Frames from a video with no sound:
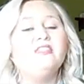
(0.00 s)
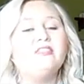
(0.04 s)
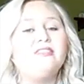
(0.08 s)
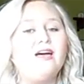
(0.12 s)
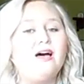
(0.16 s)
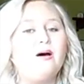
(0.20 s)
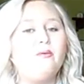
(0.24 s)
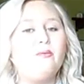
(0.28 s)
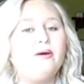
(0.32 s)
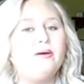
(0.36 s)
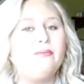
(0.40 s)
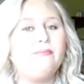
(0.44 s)

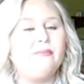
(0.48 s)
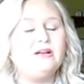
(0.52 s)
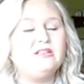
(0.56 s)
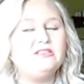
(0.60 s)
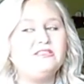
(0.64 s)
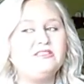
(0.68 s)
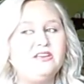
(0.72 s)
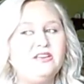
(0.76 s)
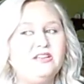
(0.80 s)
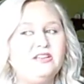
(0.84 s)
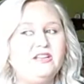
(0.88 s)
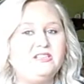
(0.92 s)
That way my
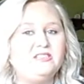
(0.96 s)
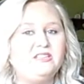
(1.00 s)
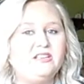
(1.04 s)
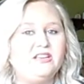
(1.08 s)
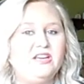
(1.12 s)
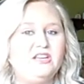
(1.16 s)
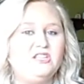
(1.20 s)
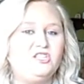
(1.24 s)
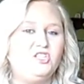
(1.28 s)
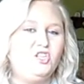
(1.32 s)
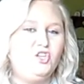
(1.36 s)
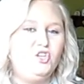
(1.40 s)
skin doesn't
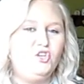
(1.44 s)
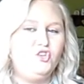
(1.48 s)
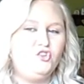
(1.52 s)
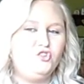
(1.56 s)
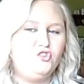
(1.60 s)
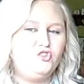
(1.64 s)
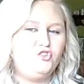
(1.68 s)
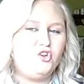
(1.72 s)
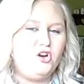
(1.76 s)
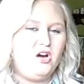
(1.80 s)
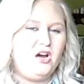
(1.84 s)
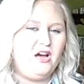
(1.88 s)
get
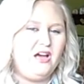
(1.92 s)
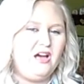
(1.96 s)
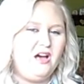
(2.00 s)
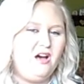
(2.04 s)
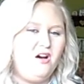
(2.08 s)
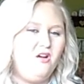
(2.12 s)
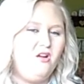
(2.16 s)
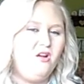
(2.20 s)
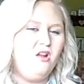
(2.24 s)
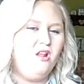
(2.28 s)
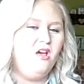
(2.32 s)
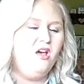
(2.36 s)
too dry
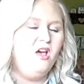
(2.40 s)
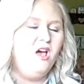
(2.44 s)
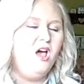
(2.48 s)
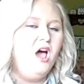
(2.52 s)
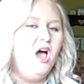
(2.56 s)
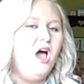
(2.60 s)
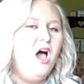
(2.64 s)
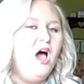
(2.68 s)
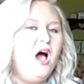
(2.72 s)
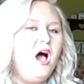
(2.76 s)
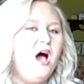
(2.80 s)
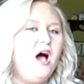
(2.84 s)
out.
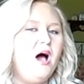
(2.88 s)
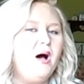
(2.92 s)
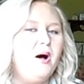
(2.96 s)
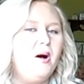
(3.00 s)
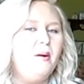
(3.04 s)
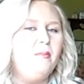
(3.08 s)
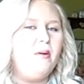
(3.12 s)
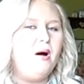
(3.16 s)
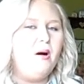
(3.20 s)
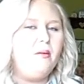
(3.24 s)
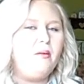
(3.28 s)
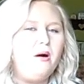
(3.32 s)

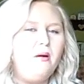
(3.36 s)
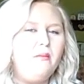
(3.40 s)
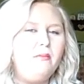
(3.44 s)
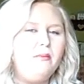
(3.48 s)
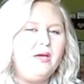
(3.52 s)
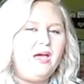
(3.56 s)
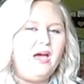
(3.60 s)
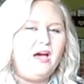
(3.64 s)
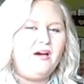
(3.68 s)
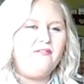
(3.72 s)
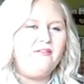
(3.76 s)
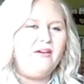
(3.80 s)
I'll
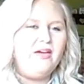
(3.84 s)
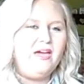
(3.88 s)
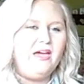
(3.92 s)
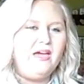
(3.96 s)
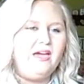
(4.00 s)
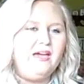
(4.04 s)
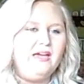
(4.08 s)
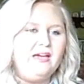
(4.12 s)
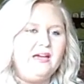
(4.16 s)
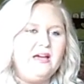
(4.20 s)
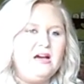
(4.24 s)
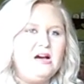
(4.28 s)
probably have
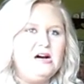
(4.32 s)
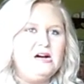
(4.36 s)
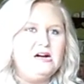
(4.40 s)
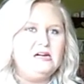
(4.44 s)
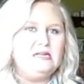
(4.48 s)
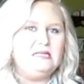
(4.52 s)
a